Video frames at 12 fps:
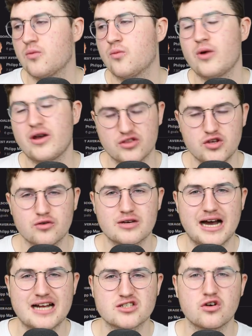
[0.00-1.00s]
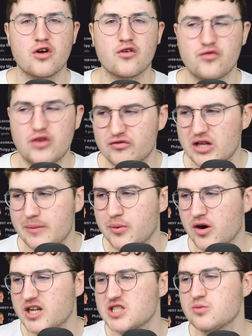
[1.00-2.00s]
with Newcastle on 50
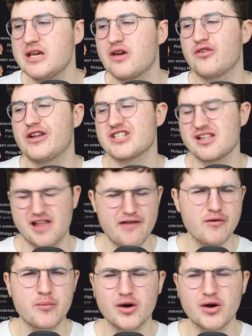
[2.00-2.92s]
points. We have finished 11